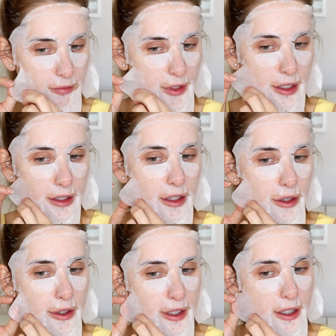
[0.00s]
and
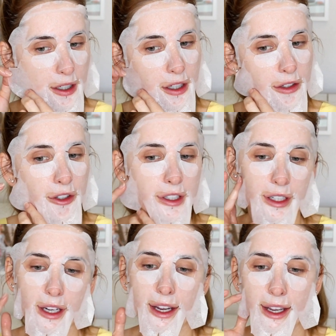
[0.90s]
go over into
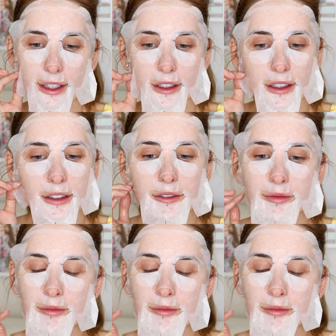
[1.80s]
your hairline.